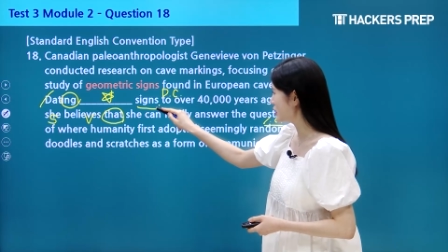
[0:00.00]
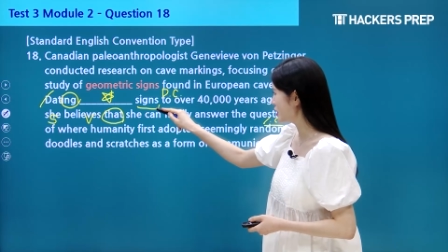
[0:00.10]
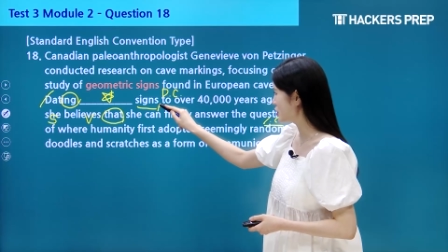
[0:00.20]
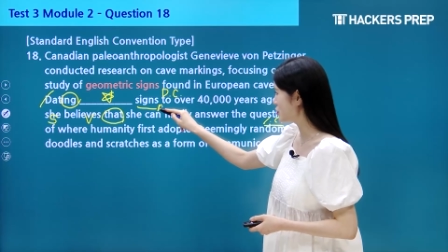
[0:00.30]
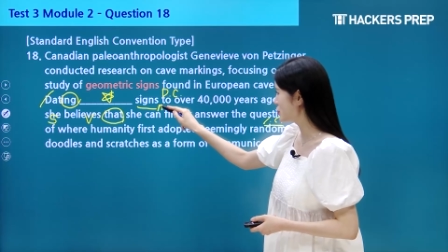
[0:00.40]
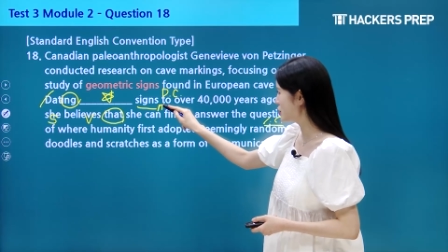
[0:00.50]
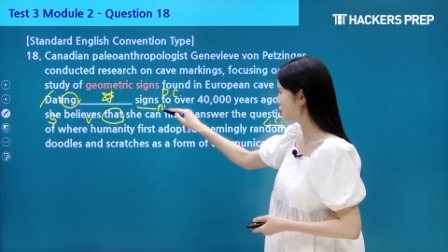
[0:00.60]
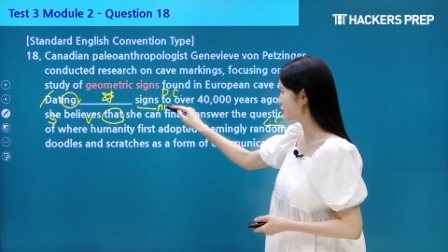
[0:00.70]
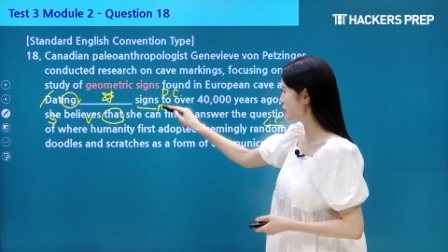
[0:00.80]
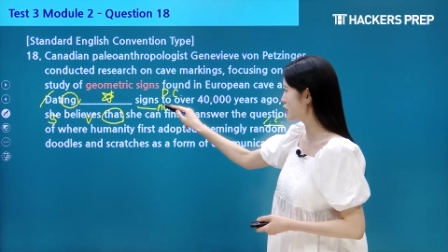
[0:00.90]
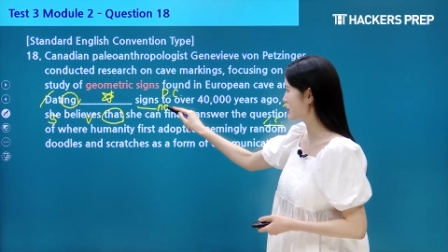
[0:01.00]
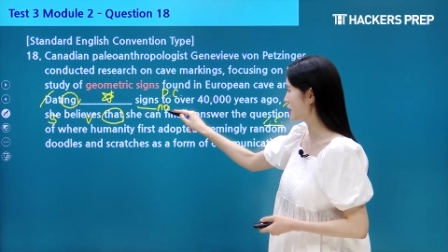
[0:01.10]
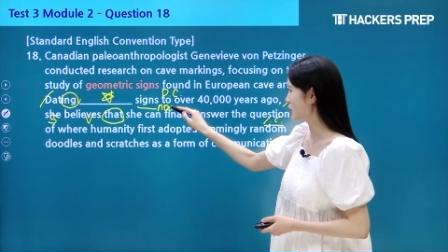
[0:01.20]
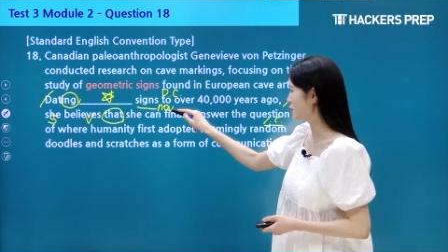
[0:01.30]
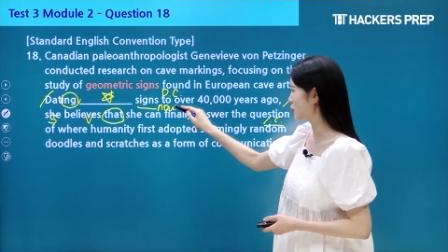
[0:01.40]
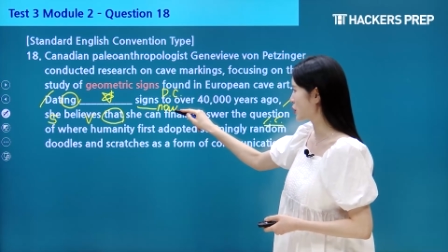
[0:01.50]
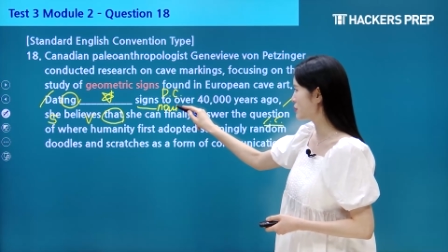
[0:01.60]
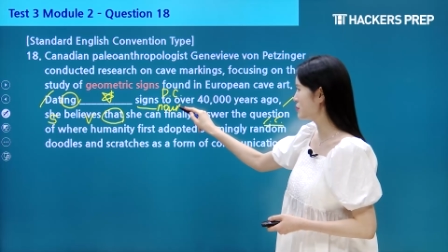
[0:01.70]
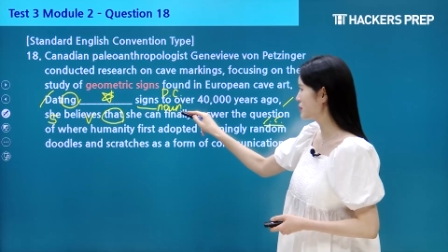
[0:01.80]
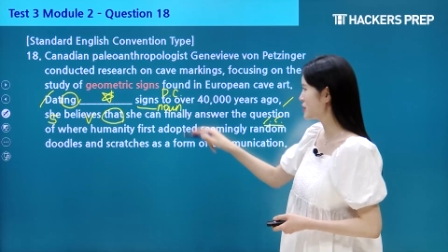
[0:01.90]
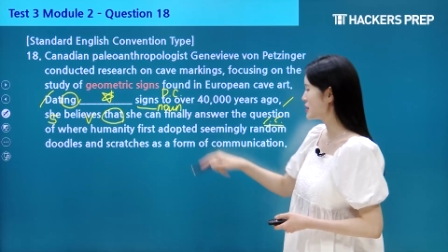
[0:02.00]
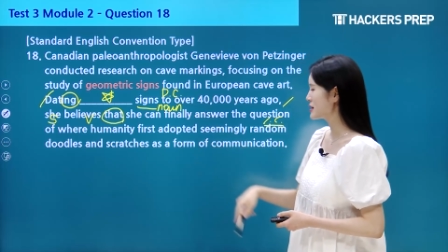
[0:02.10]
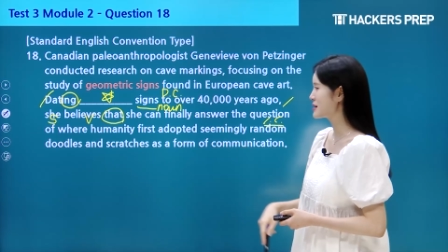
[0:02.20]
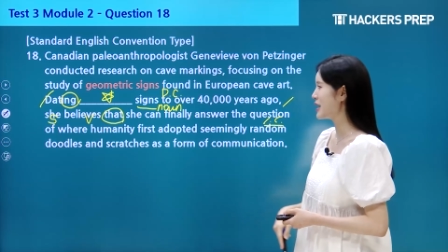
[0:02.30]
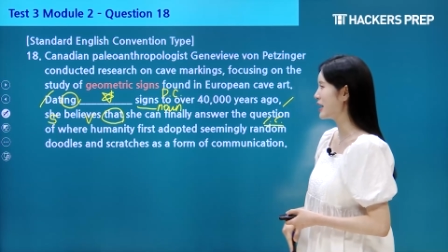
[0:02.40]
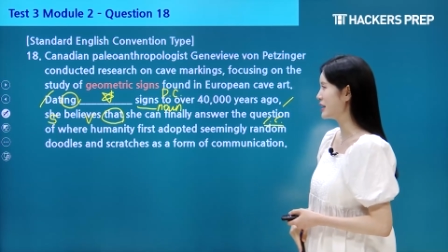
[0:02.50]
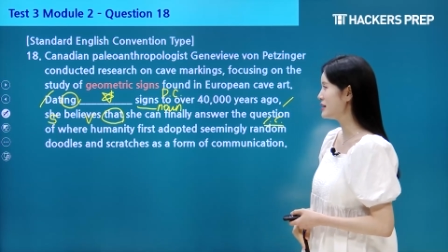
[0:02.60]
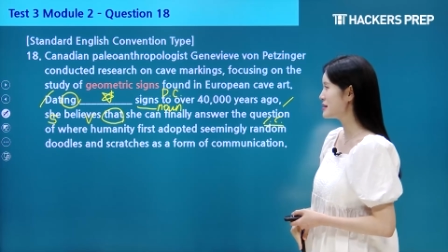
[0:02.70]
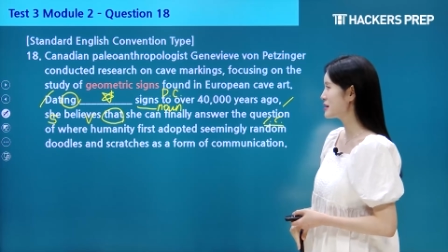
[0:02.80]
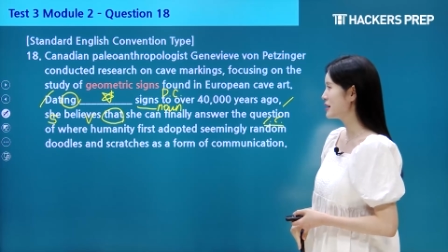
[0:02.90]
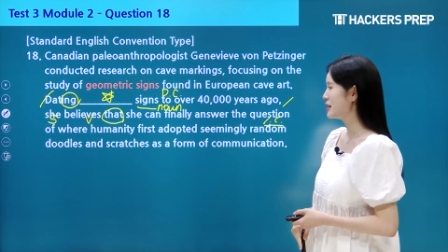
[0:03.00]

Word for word: and you do see a noun form, signs,